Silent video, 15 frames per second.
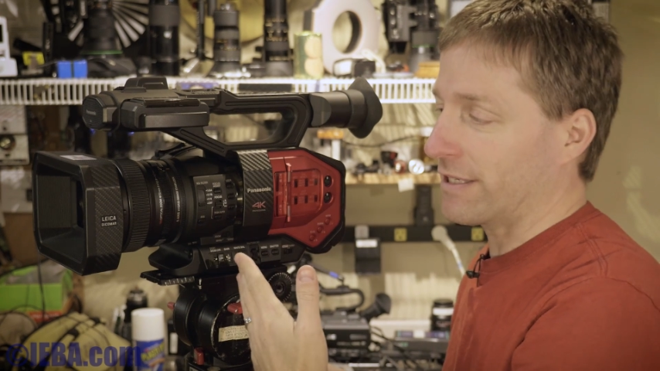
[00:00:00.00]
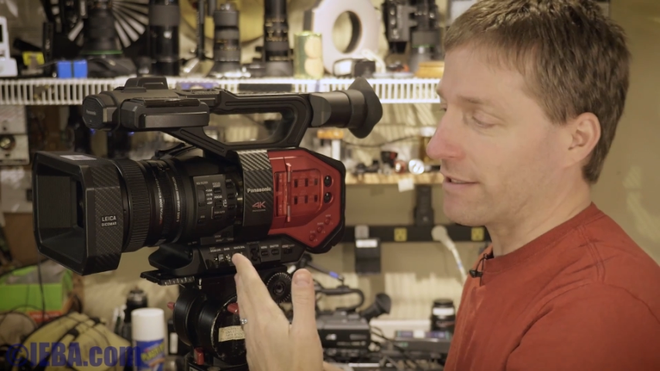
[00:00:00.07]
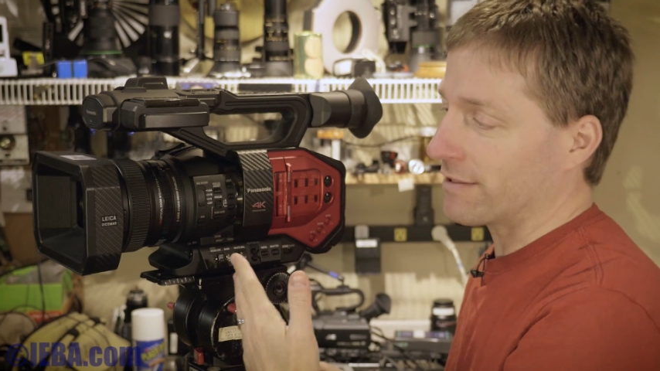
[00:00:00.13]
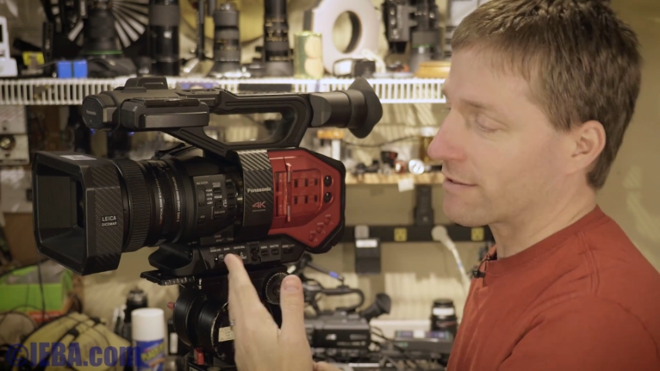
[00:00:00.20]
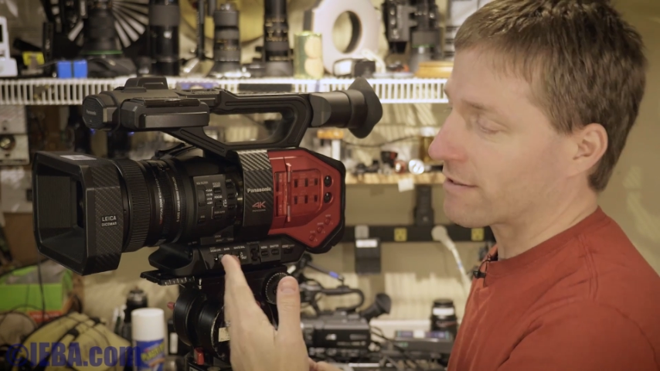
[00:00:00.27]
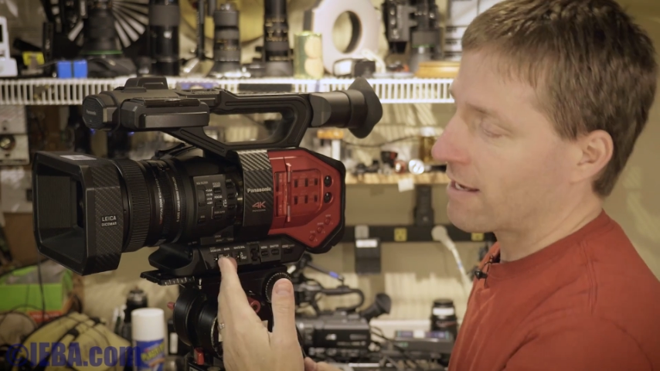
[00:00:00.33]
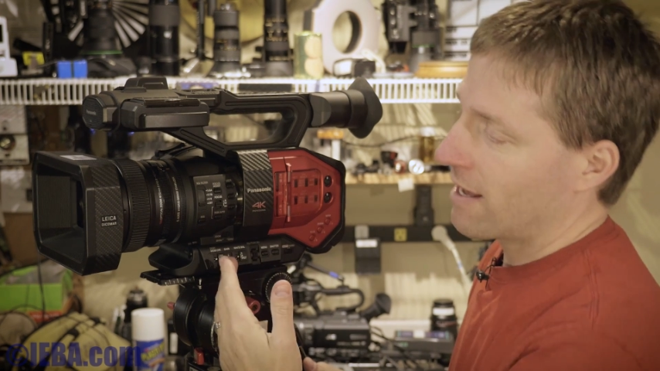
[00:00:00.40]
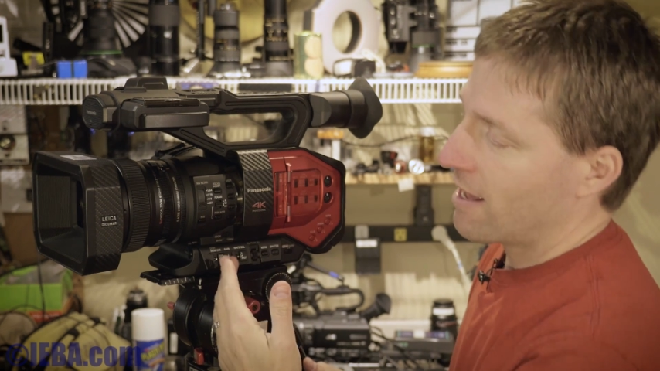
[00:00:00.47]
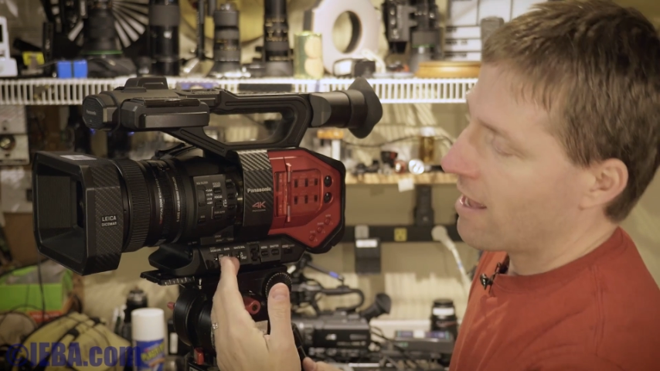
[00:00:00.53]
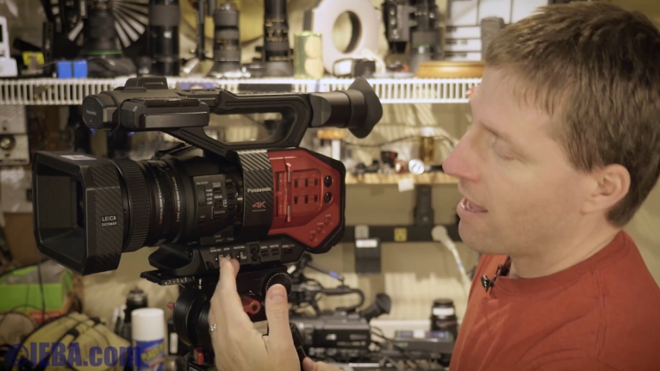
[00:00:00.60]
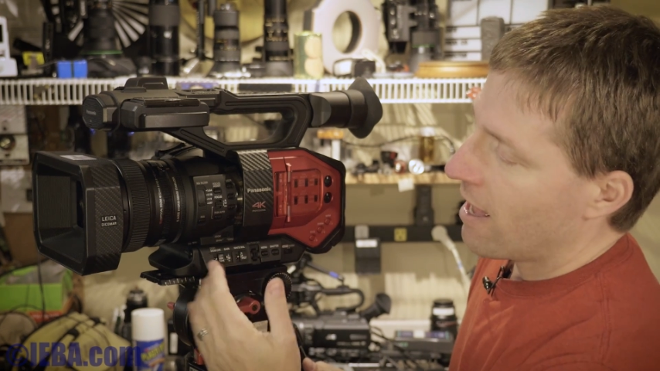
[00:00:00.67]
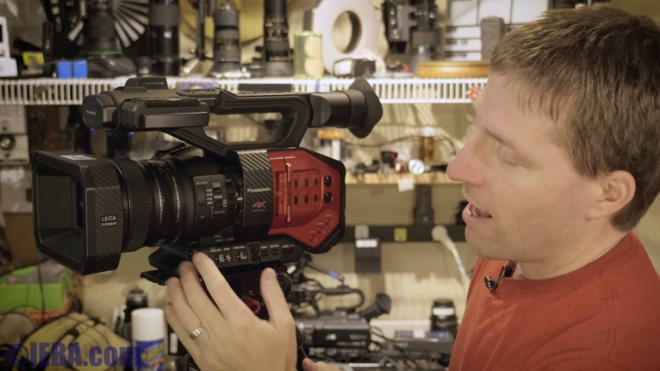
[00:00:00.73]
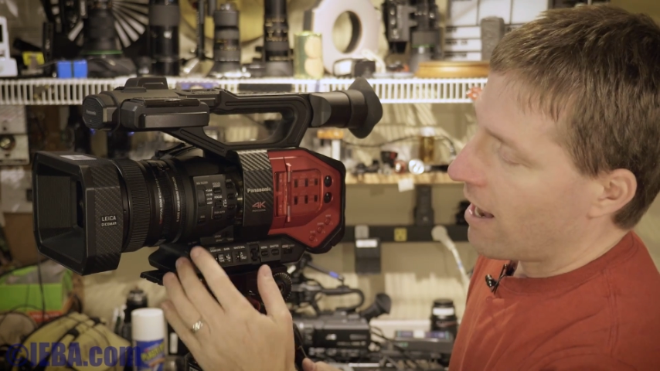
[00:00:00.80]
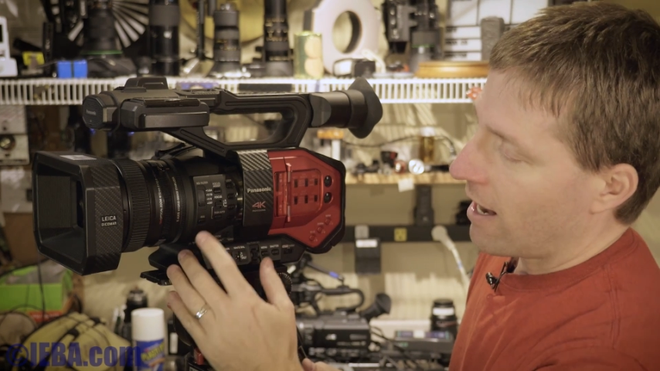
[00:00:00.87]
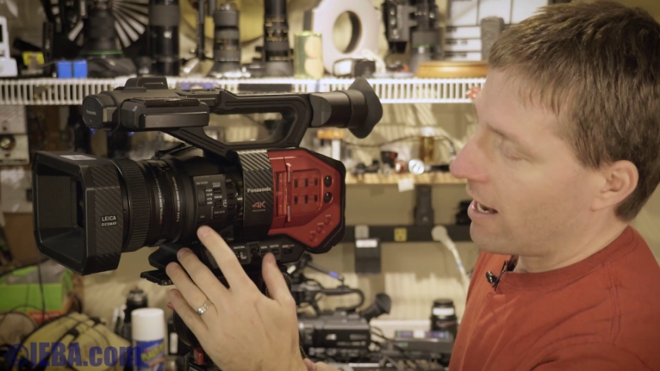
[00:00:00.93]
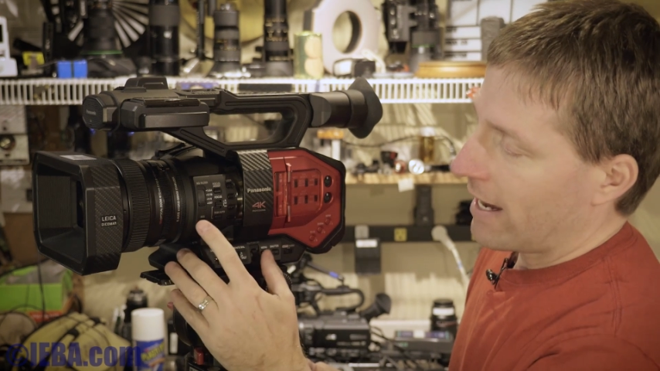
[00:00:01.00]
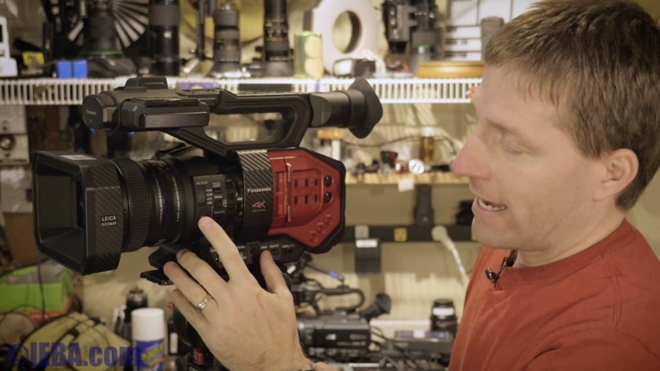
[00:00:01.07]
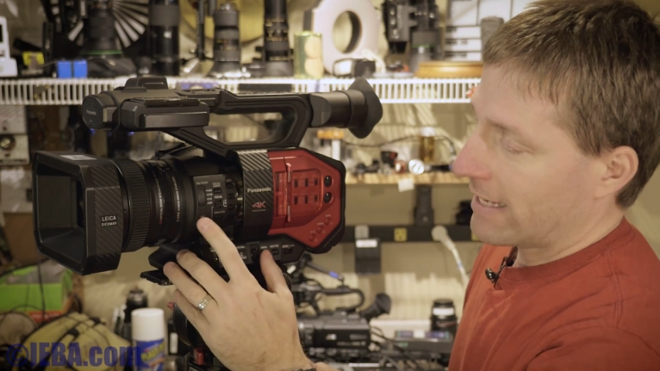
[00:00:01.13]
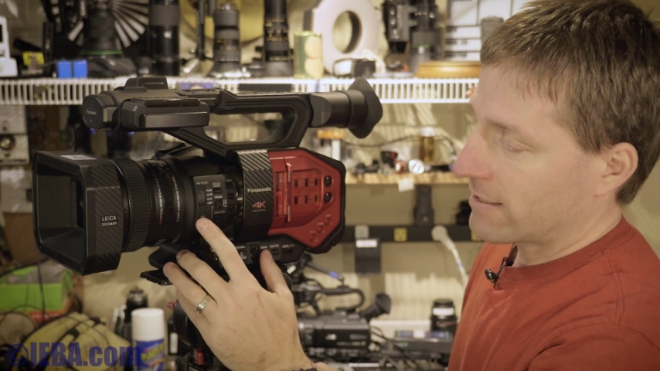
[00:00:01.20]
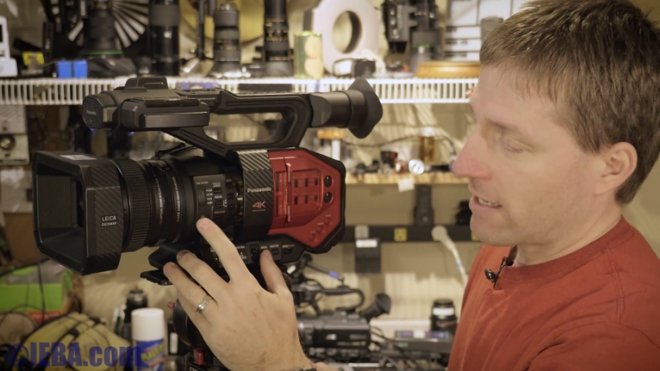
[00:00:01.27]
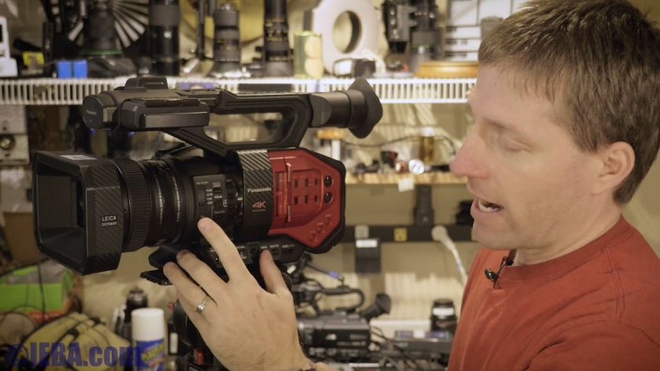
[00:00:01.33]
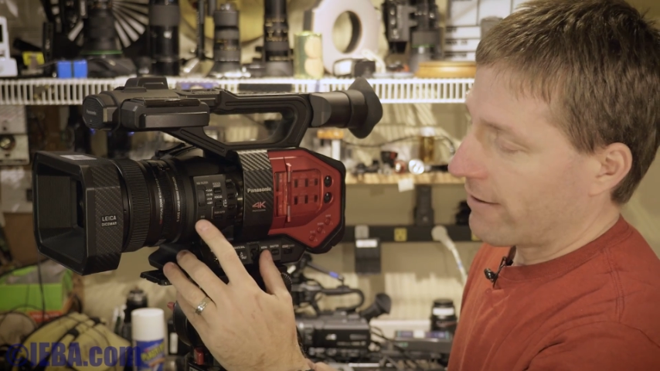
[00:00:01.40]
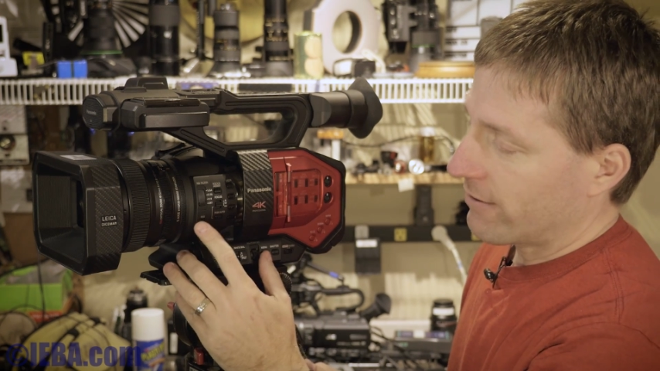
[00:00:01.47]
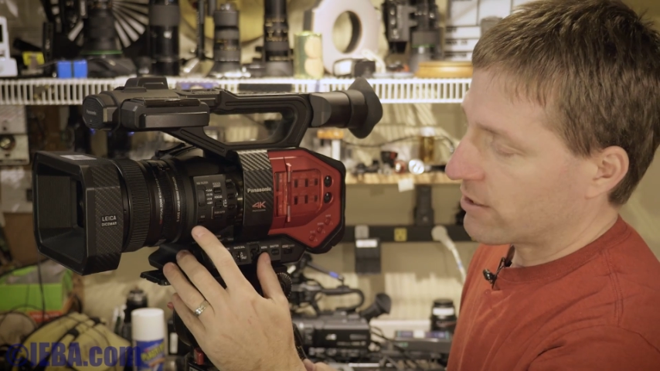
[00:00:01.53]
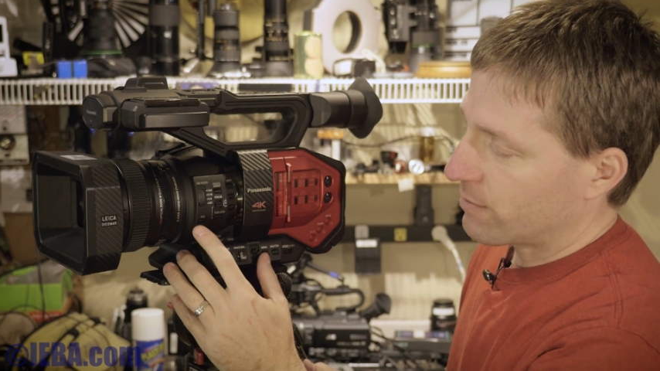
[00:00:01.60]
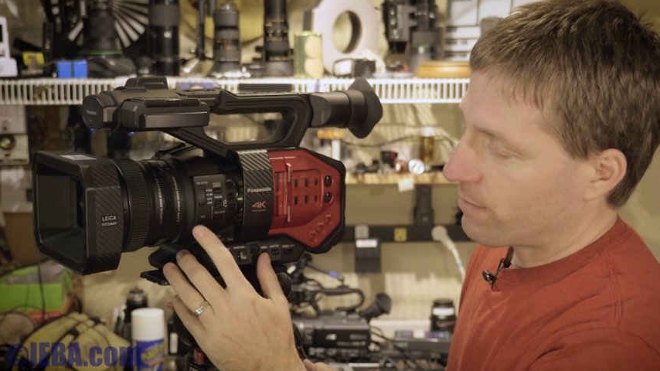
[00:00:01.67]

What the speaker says: is. Has an iris